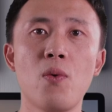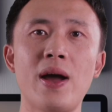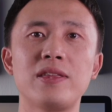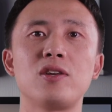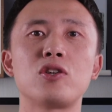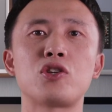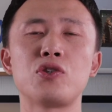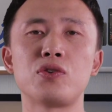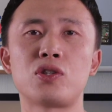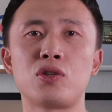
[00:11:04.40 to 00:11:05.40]
Whether you
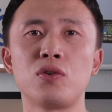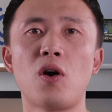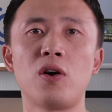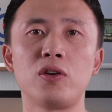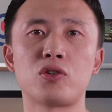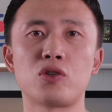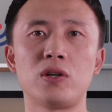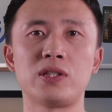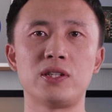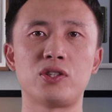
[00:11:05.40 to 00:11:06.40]
choose two audio
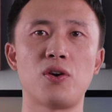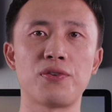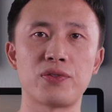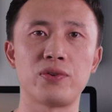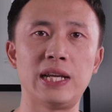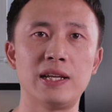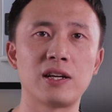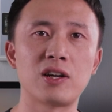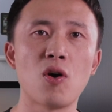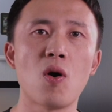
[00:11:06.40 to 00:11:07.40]
sources or three,
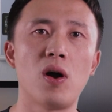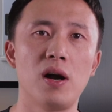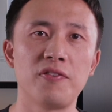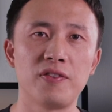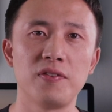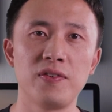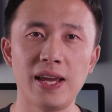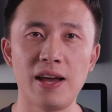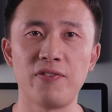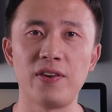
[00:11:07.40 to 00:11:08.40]
the core of the
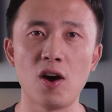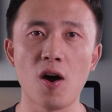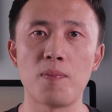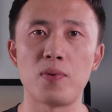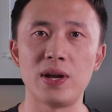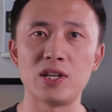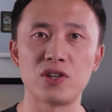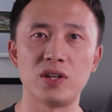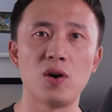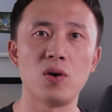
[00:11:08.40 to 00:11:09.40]
VFA
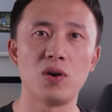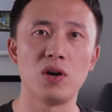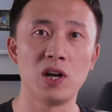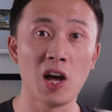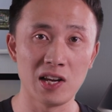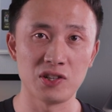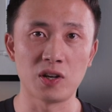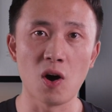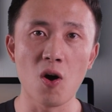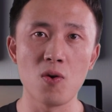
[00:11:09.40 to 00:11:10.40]
operational
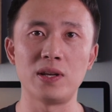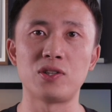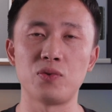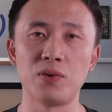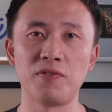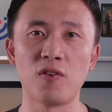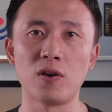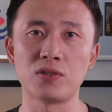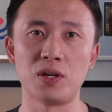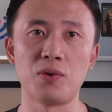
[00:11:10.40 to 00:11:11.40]
logic always
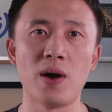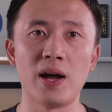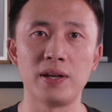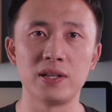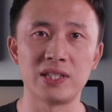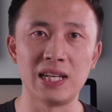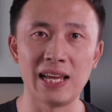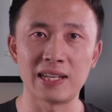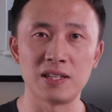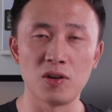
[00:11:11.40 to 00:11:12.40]
revolves around the
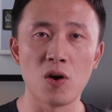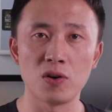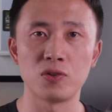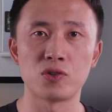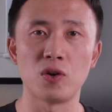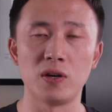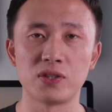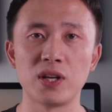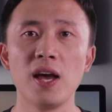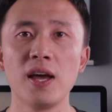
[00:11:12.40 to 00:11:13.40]
selected audio
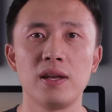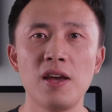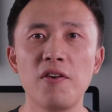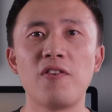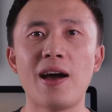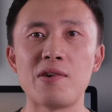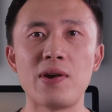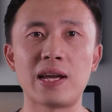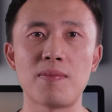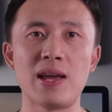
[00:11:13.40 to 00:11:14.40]
source. Therefore, I
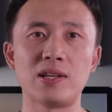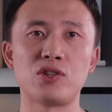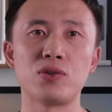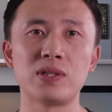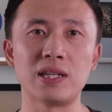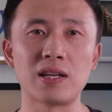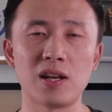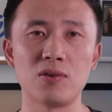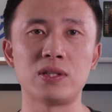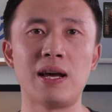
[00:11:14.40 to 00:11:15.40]
recommend choosing
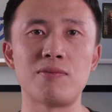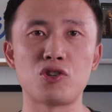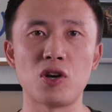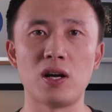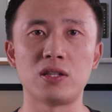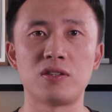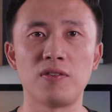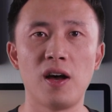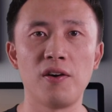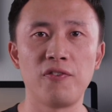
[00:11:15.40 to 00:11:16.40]
close-up shots
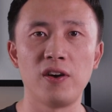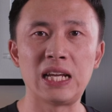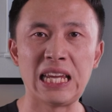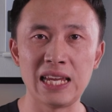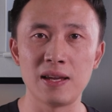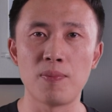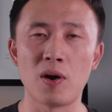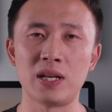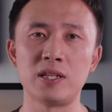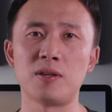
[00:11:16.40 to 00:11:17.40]
of key
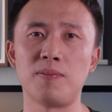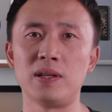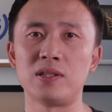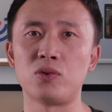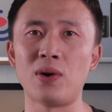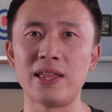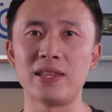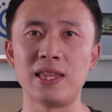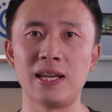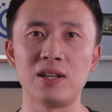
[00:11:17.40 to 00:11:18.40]
participants
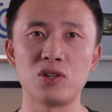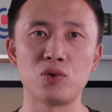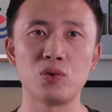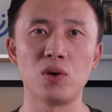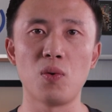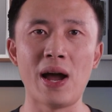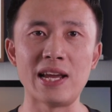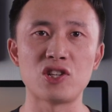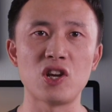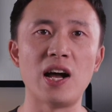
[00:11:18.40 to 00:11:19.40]
rather than the two
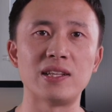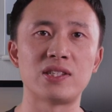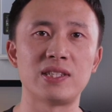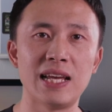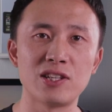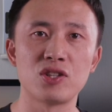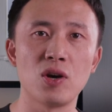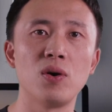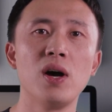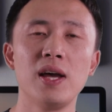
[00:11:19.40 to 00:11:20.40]
wide shots that
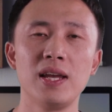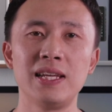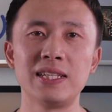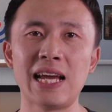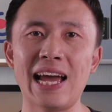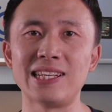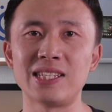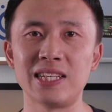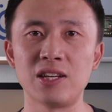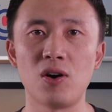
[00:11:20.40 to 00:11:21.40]
show the entire
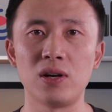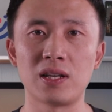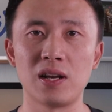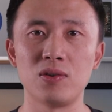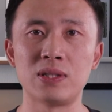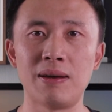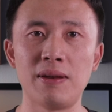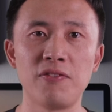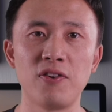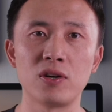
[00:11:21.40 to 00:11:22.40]
scene or the close-up
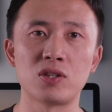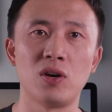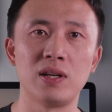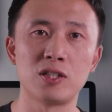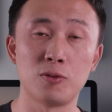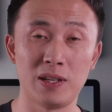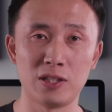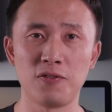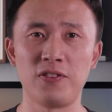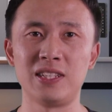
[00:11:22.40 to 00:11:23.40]
that focus on the
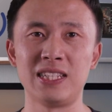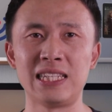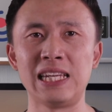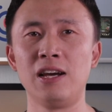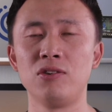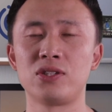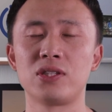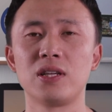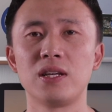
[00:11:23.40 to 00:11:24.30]
specific details.